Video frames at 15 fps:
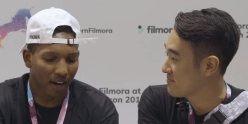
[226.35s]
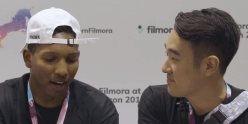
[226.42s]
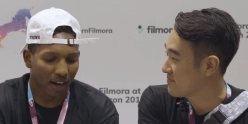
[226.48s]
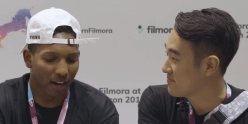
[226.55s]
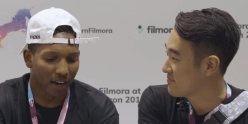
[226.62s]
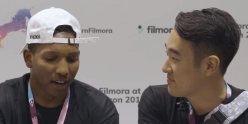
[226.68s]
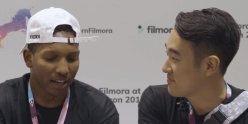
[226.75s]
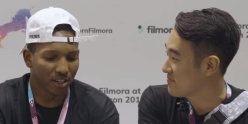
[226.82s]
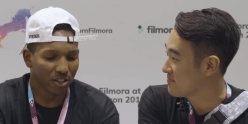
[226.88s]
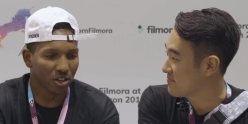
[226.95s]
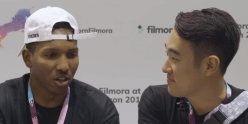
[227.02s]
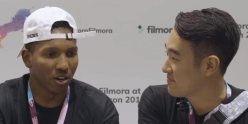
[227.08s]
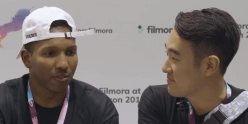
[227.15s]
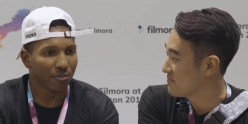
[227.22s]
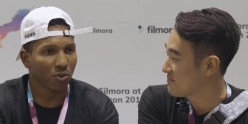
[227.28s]
Speaker 1: Uh, you
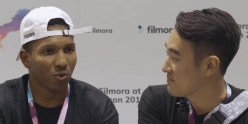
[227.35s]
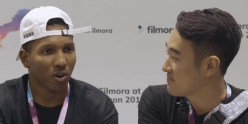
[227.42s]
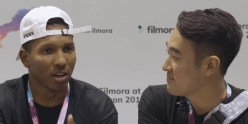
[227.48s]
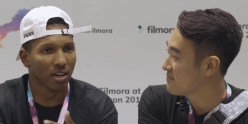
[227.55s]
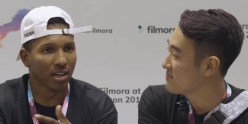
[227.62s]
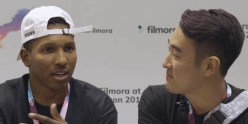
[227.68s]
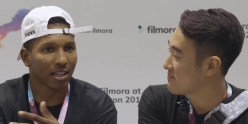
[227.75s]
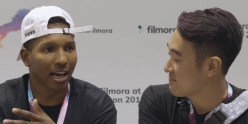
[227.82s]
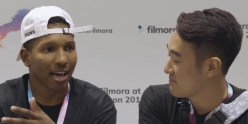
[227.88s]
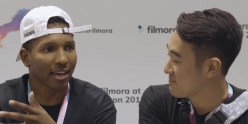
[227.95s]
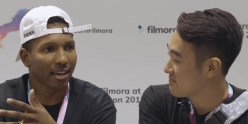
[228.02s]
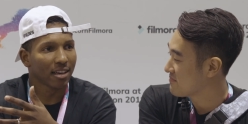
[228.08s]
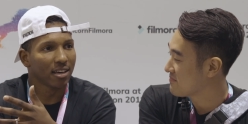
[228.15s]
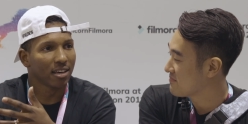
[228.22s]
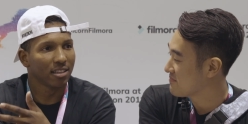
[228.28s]
know, if you want to
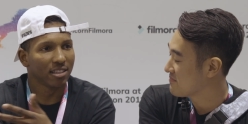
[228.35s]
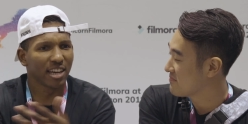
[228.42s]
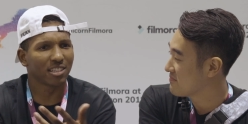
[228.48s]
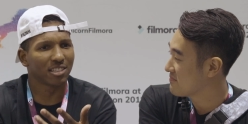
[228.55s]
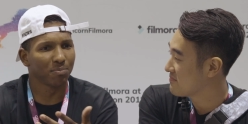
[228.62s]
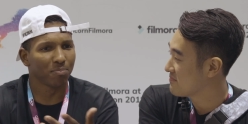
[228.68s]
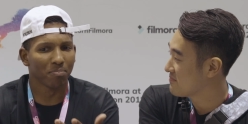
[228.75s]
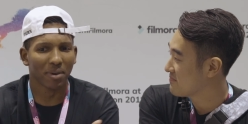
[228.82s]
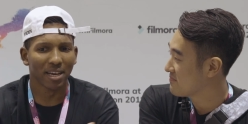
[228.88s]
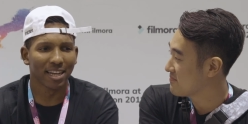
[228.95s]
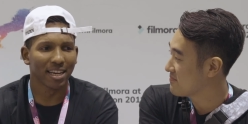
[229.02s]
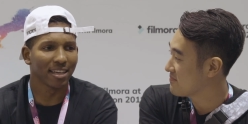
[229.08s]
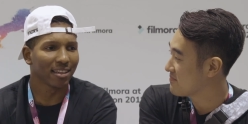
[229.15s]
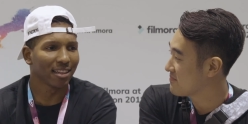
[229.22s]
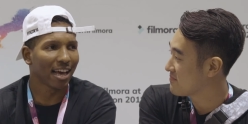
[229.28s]
like there's
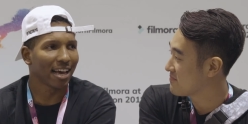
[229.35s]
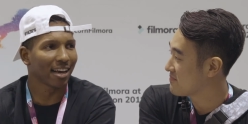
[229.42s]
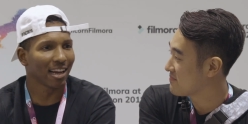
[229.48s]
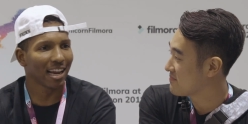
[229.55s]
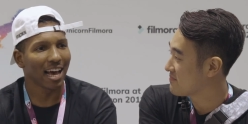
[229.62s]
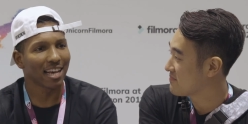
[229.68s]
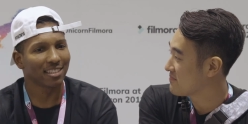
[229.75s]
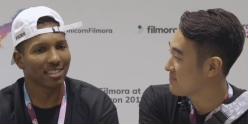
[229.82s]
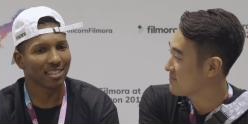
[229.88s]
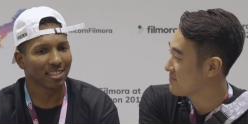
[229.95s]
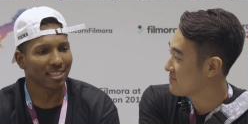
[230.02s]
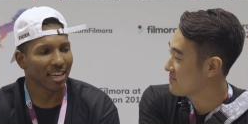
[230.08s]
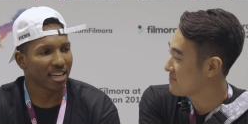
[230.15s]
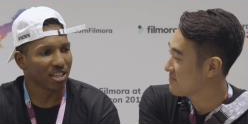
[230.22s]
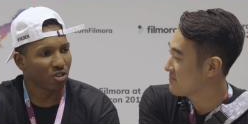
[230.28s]
many like classes
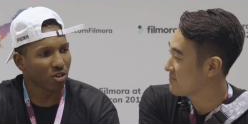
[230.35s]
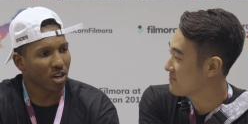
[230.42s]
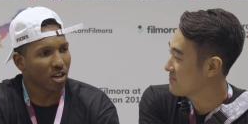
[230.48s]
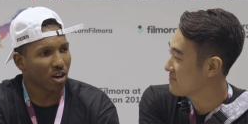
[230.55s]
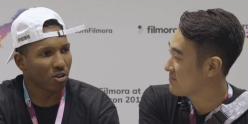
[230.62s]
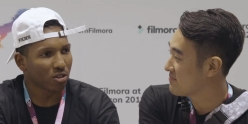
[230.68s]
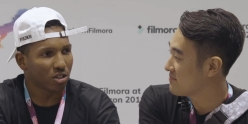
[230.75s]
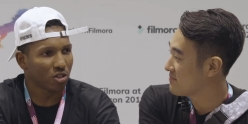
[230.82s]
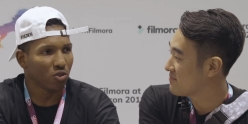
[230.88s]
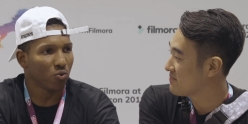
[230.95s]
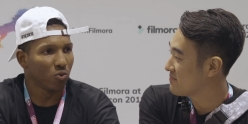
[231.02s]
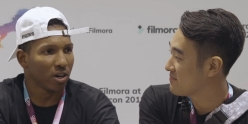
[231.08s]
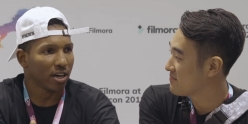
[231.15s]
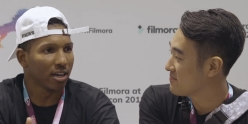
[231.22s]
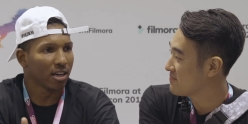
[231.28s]
and things you can go to
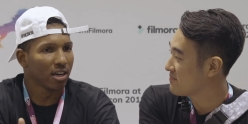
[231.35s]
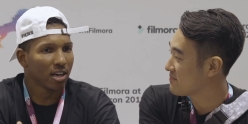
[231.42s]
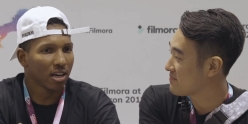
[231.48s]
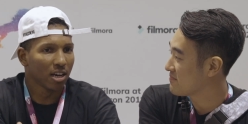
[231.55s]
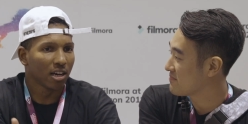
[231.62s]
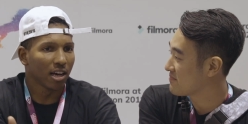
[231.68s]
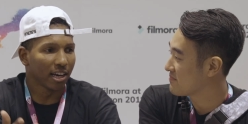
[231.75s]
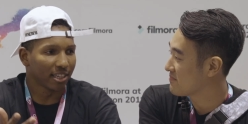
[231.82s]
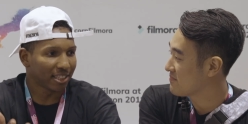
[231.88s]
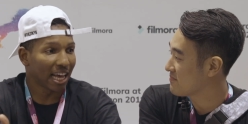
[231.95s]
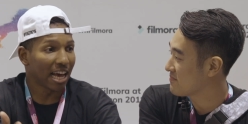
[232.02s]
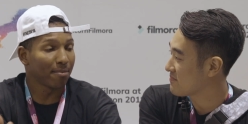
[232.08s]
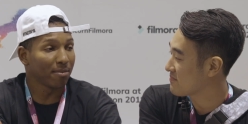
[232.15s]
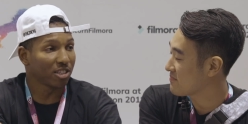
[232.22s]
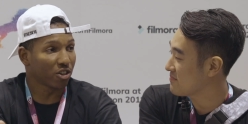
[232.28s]
with
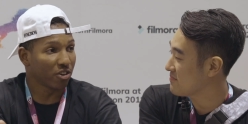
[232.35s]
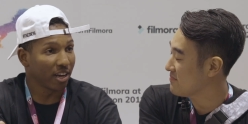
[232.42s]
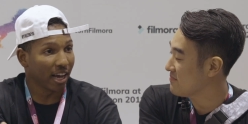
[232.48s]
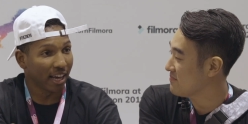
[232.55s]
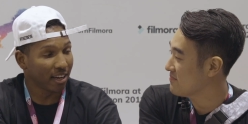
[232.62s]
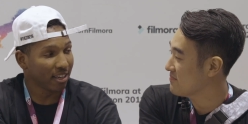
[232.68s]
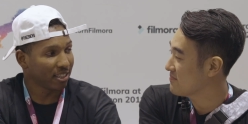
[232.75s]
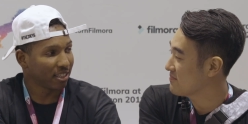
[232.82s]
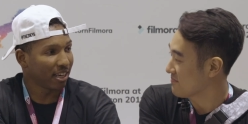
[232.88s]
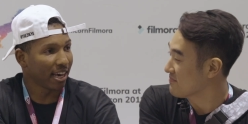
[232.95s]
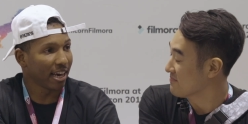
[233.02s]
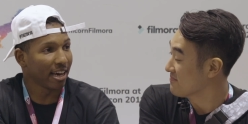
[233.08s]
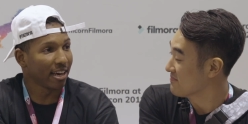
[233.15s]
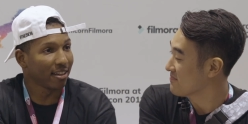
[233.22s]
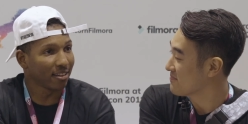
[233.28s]
established creators
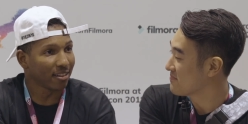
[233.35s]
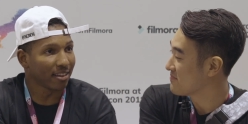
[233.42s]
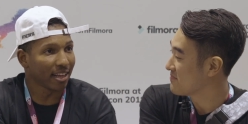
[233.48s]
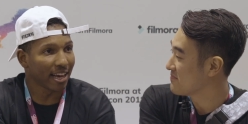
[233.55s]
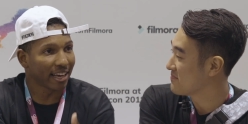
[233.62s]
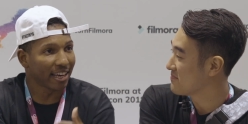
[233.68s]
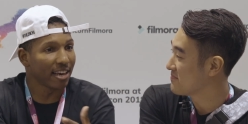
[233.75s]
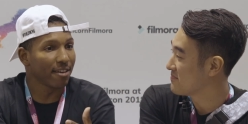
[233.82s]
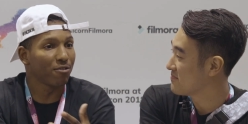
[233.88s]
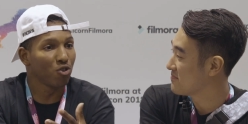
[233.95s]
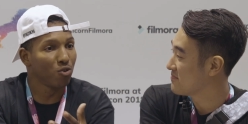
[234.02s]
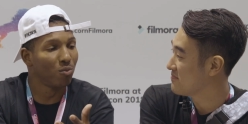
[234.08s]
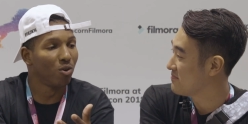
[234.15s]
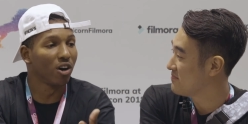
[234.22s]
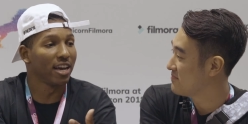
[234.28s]
and they give
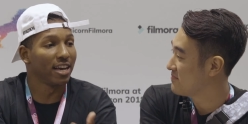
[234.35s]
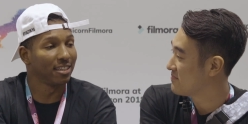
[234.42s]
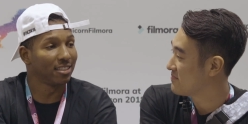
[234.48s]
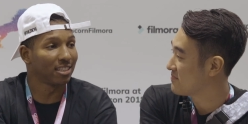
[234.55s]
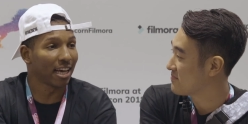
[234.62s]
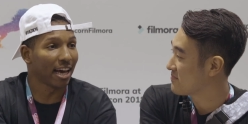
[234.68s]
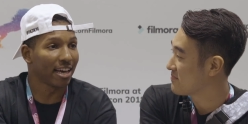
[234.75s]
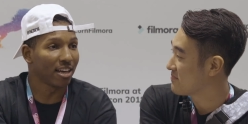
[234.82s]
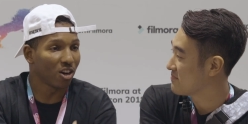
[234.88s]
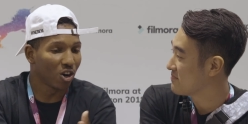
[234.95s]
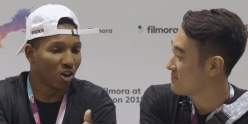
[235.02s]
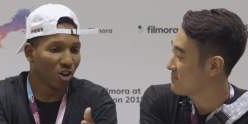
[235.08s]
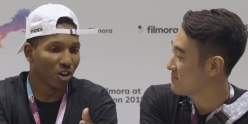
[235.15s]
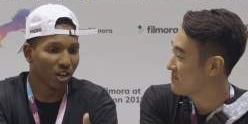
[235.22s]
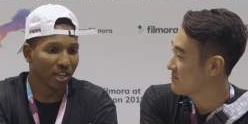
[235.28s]
you more insight
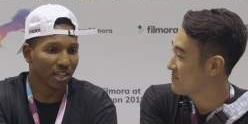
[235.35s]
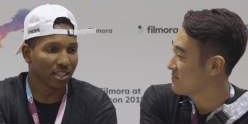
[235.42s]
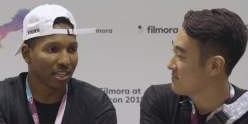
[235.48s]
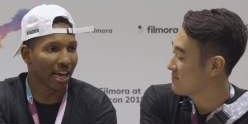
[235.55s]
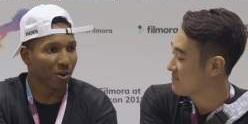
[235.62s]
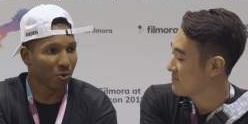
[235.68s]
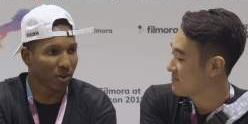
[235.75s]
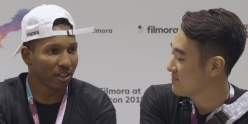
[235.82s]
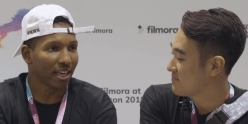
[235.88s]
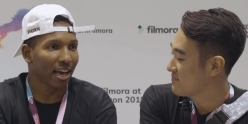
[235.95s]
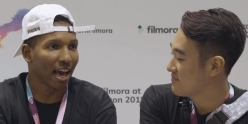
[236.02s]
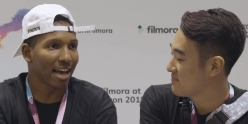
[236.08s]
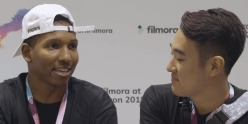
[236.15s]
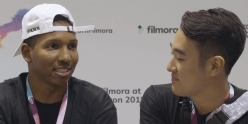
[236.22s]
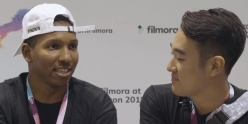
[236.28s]
on like what
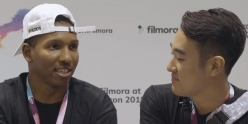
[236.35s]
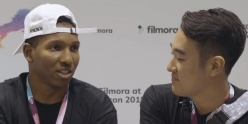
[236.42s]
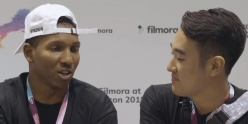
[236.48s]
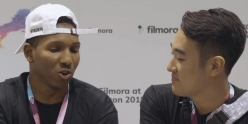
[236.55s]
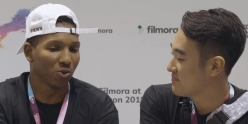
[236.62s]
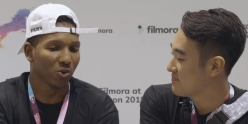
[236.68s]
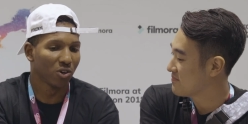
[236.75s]
they actually do.